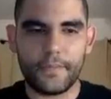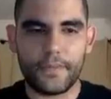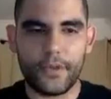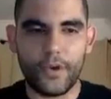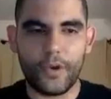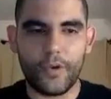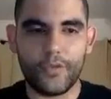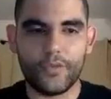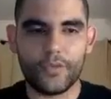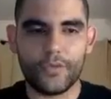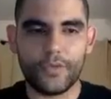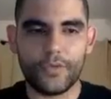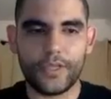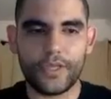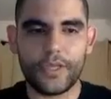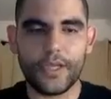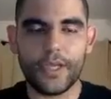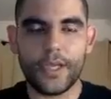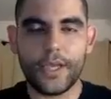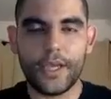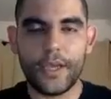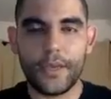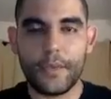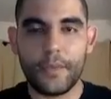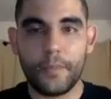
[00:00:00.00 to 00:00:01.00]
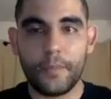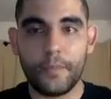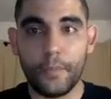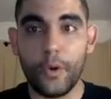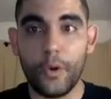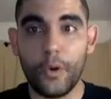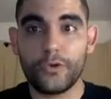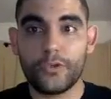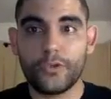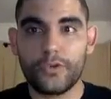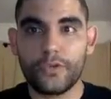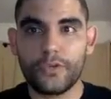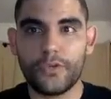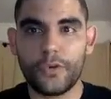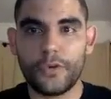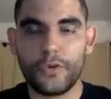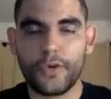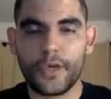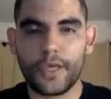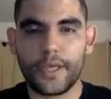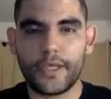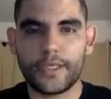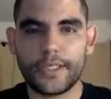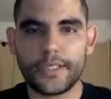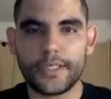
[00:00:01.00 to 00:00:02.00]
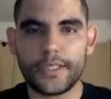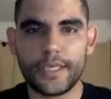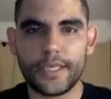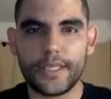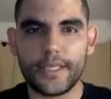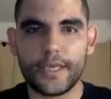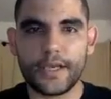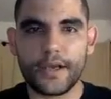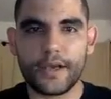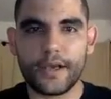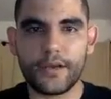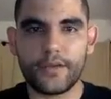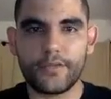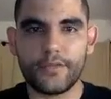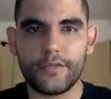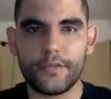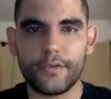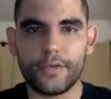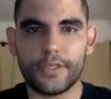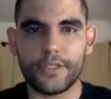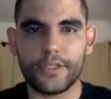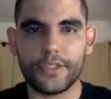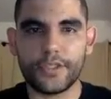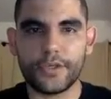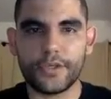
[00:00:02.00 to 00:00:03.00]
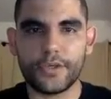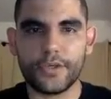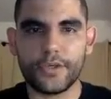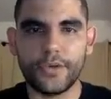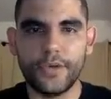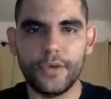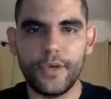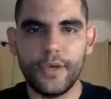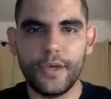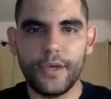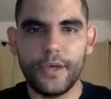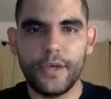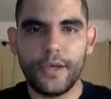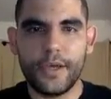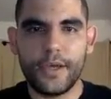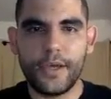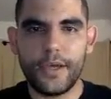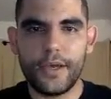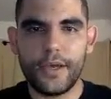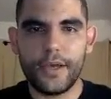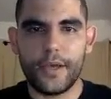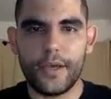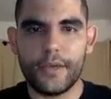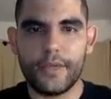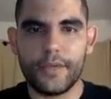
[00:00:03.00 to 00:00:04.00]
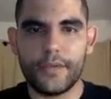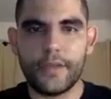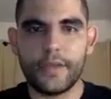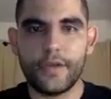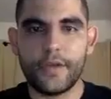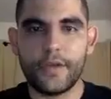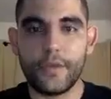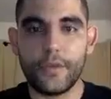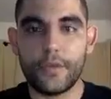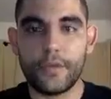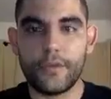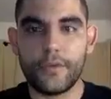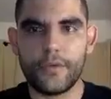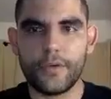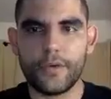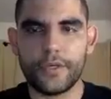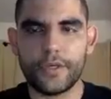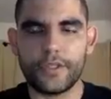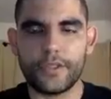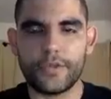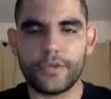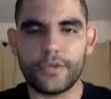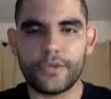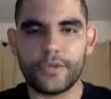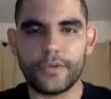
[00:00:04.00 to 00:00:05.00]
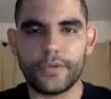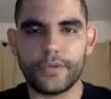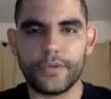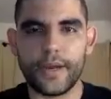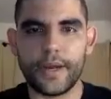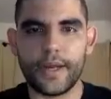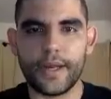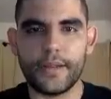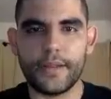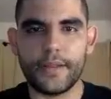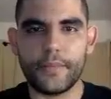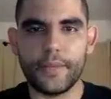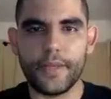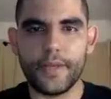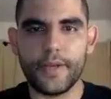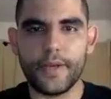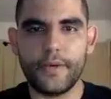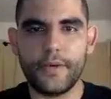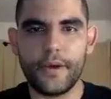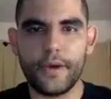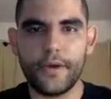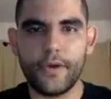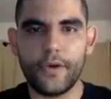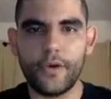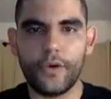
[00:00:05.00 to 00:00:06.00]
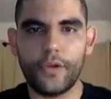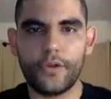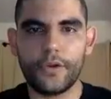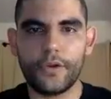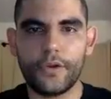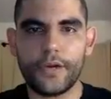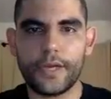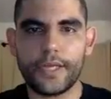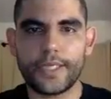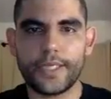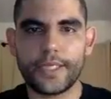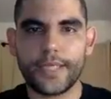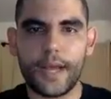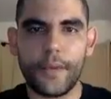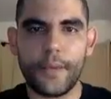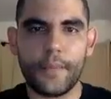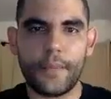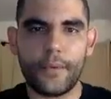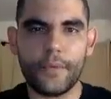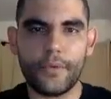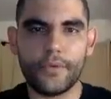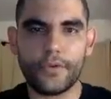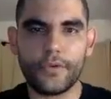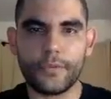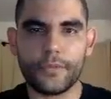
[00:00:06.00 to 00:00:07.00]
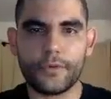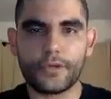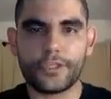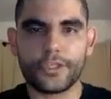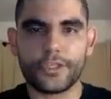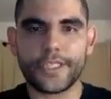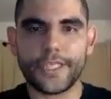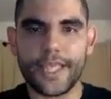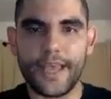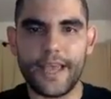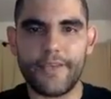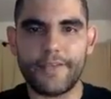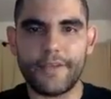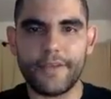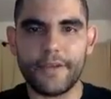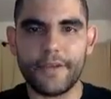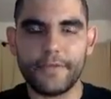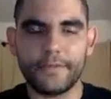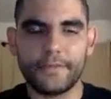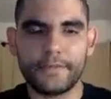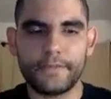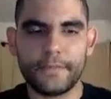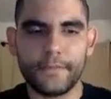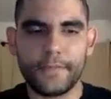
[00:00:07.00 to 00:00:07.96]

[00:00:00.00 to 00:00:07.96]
Hopefully most of you can see the color 42, the number 42 right in the middle. Another example, number 7.